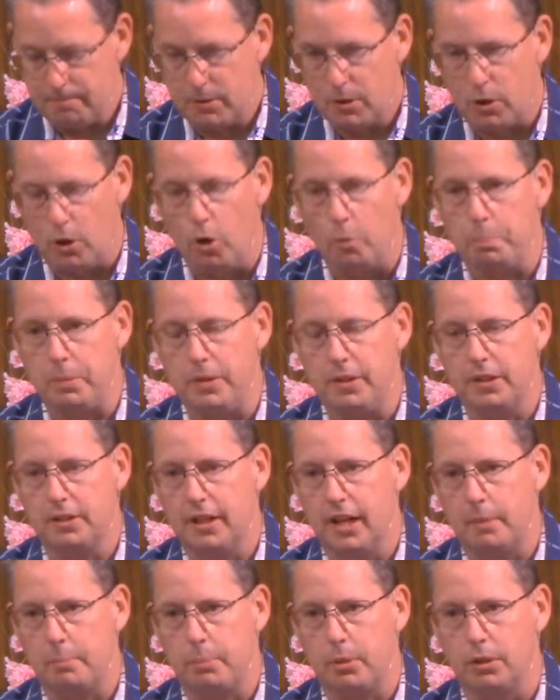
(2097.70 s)
hoping that
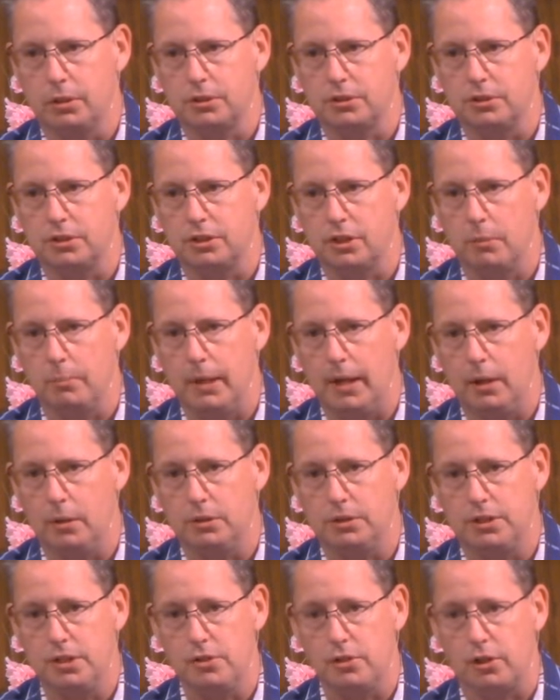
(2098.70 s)
that person somehow
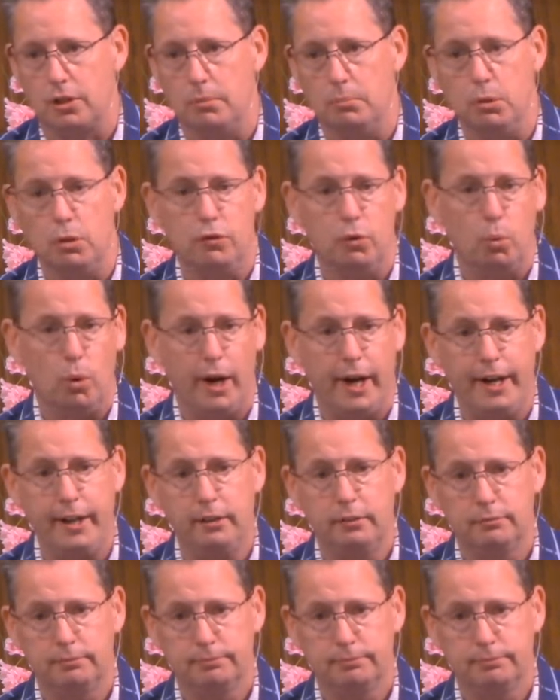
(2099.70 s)
is either going to move away